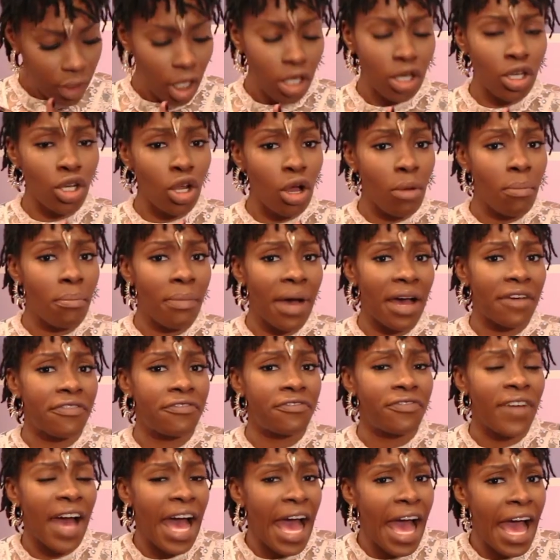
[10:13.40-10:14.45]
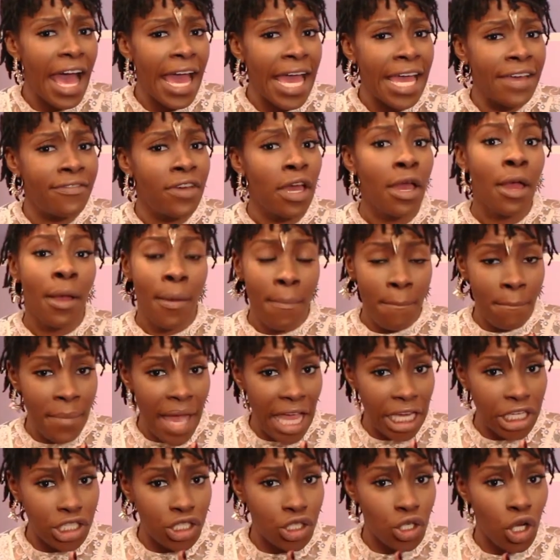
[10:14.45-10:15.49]
Number 5,
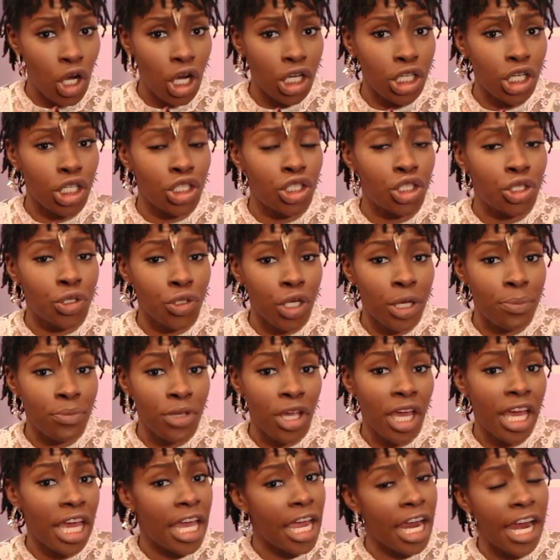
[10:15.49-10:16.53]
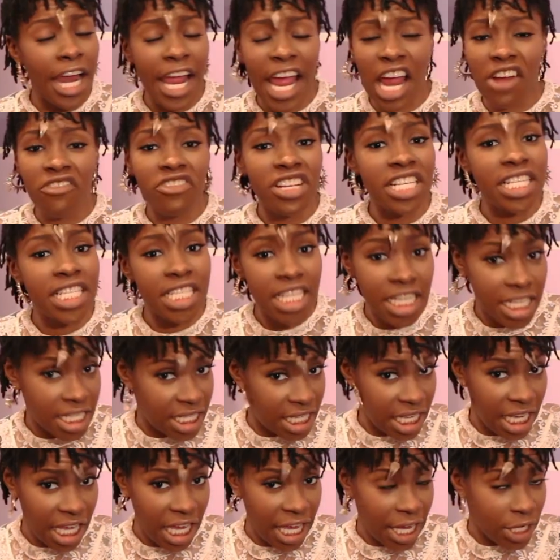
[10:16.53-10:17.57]
make sure you trim your hair every 6
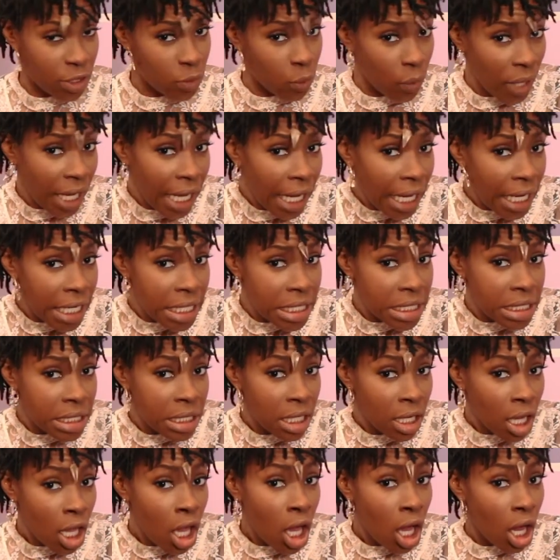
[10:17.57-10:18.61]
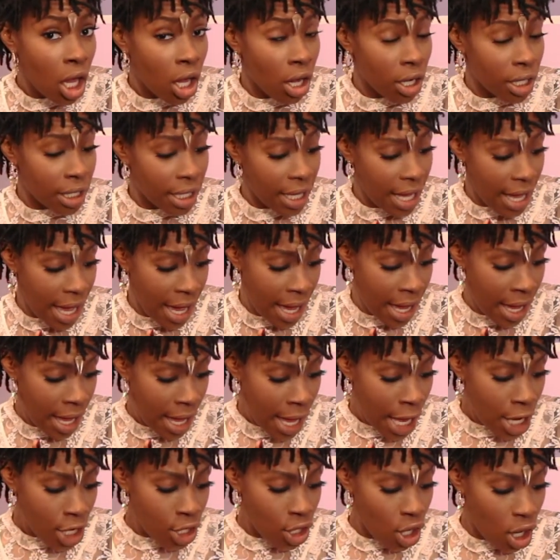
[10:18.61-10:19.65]
to 8 weeks. Okay.
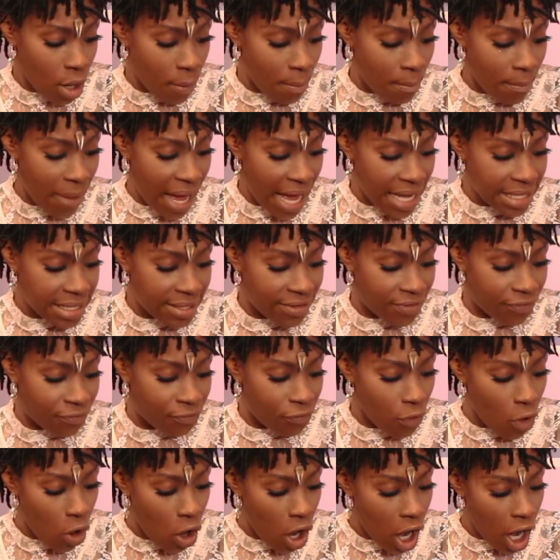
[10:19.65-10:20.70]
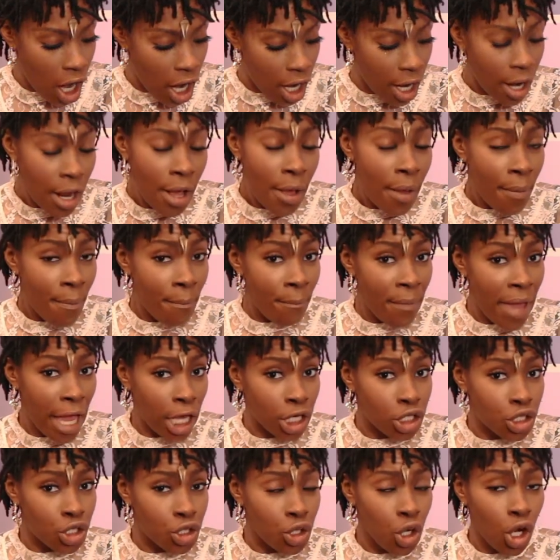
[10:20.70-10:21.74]
Number 4,
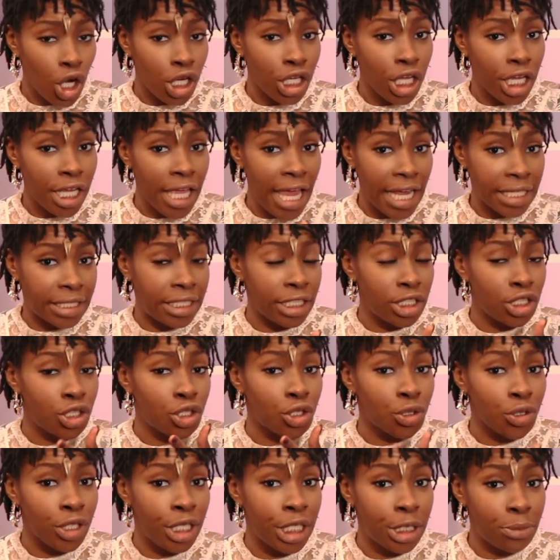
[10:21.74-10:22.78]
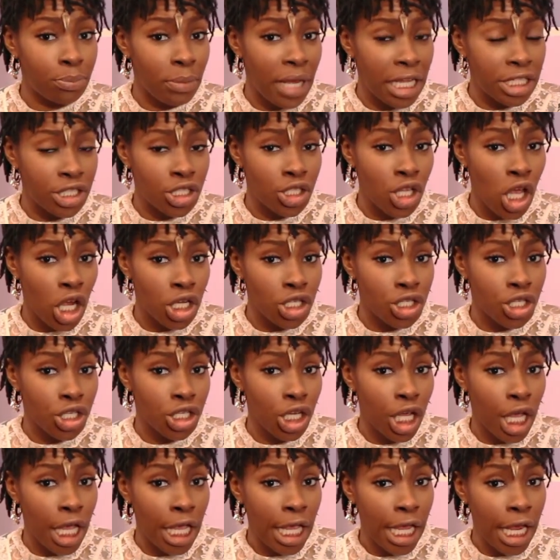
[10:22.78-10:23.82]
make sure you're getting treatments done to
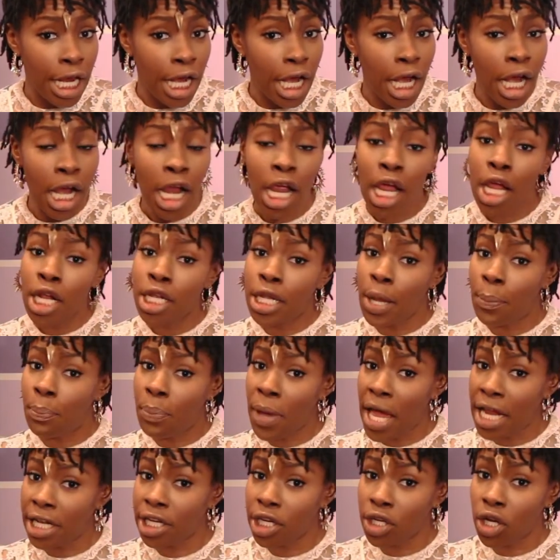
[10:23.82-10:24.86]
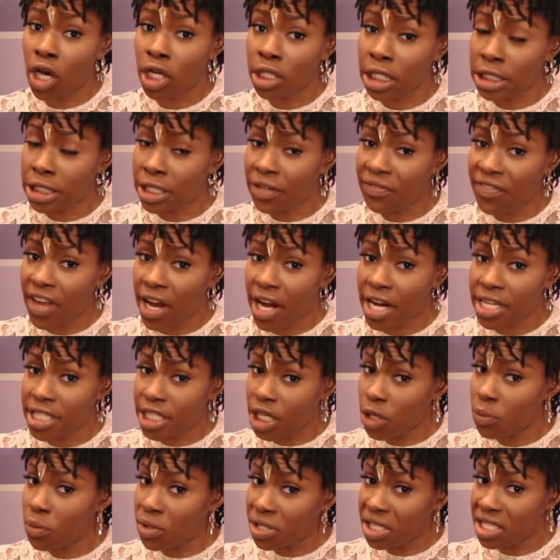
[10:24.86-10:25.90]
your hair. Depending on the
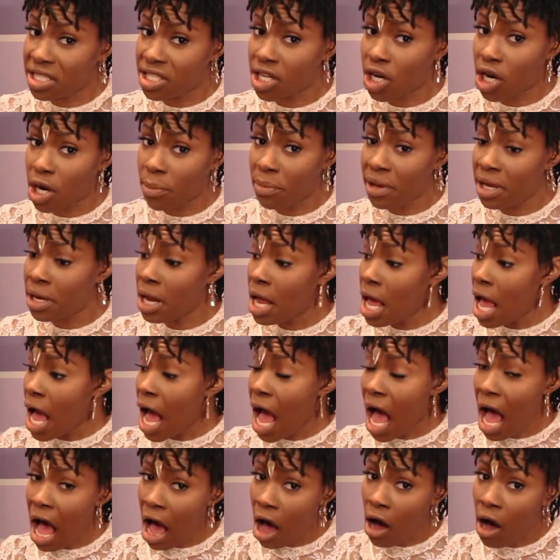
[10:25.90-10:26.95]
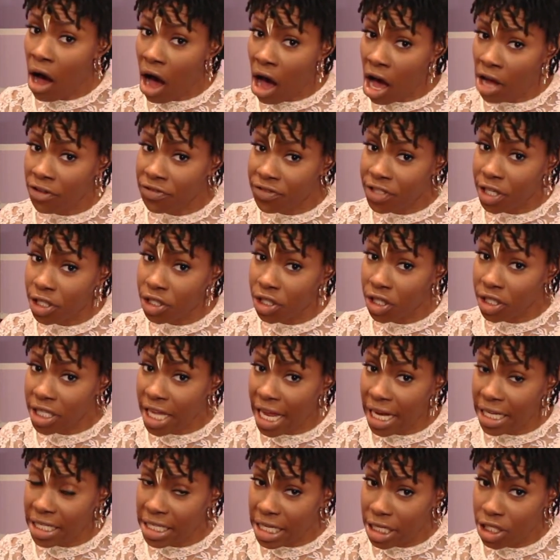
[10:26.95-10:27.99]
severity will determine how often you
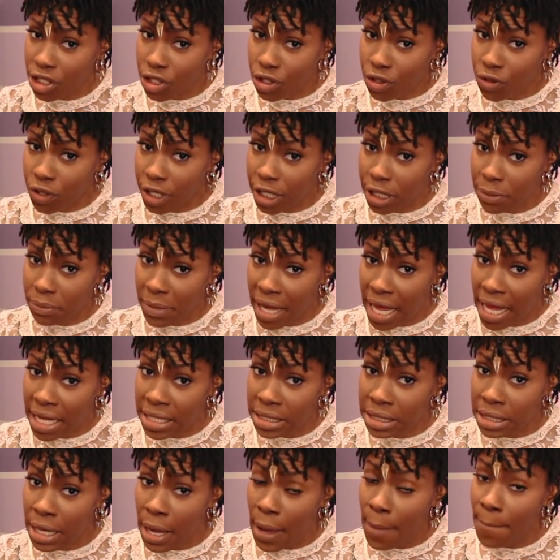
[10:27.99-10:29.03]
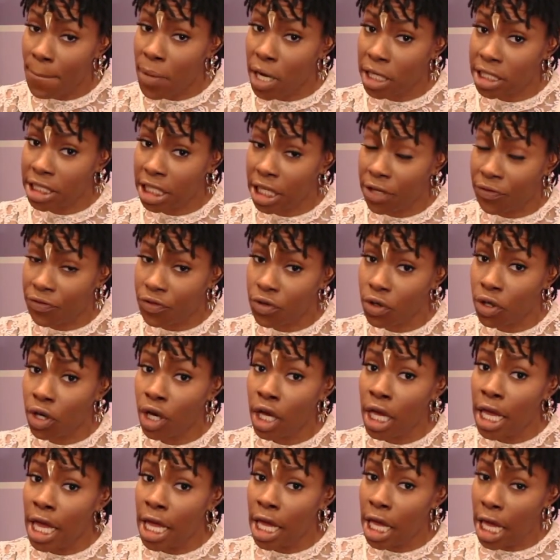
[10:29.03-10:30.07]
get these treatments. But if
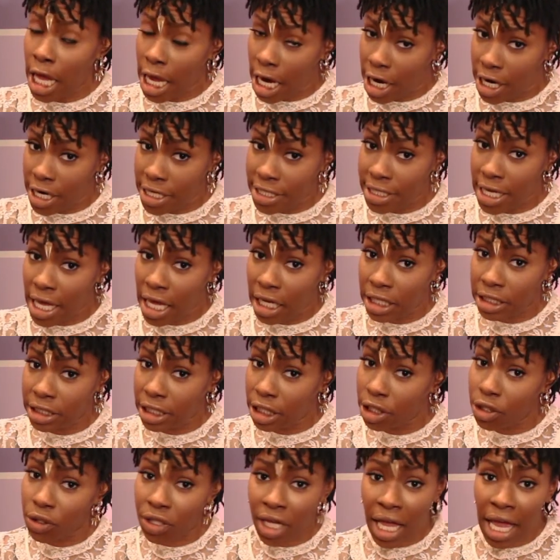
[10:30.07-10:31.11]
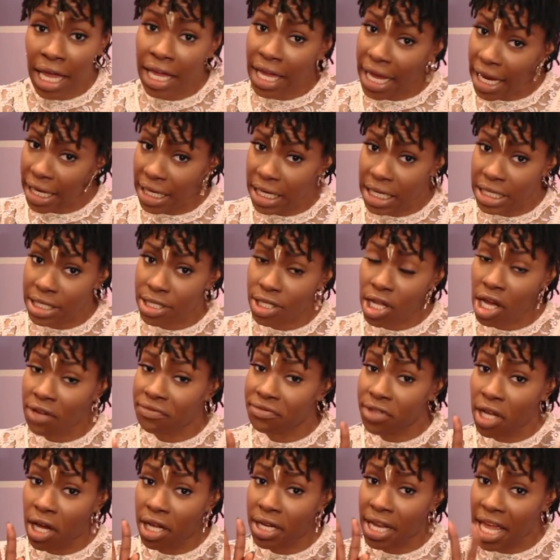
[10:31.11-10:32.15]
your hair is healthy, you can get this
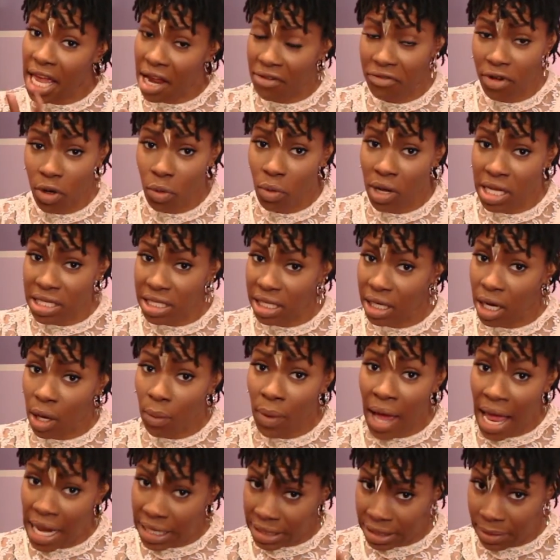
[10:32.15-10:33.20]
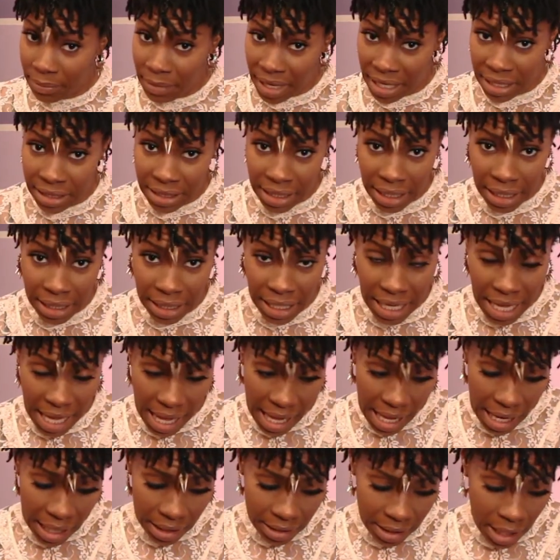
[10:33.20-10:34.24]
stuff done every once in a while to maintain the
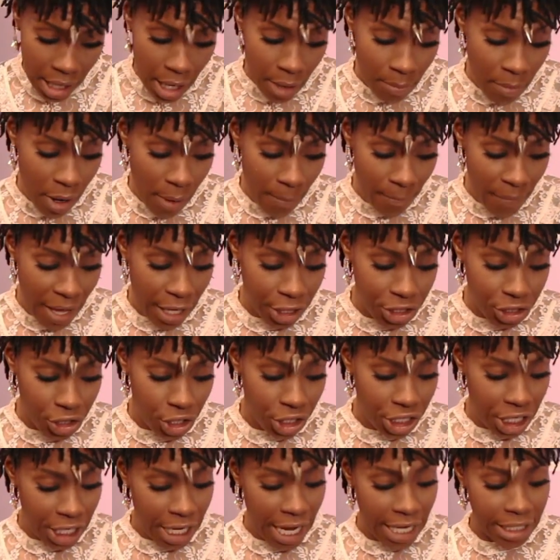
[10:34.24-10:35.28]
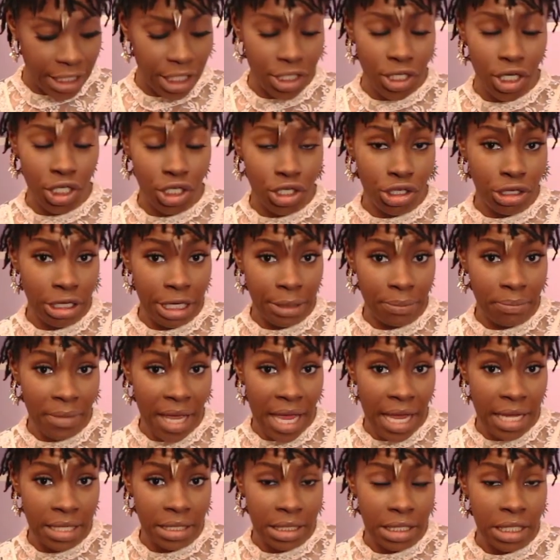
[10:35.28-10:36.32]
health. But make sure you're getting your
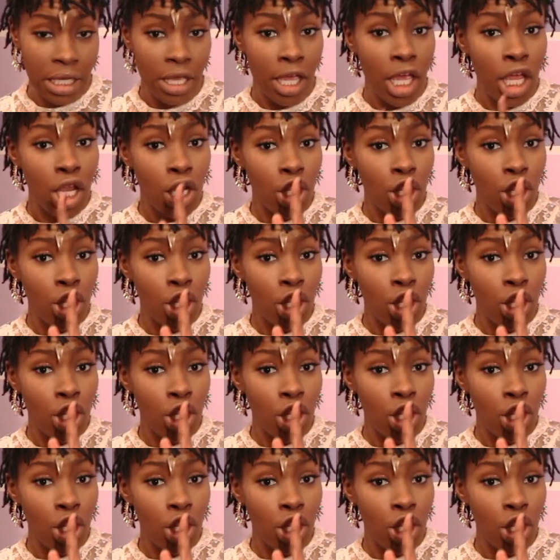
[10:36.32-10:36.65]
treatments.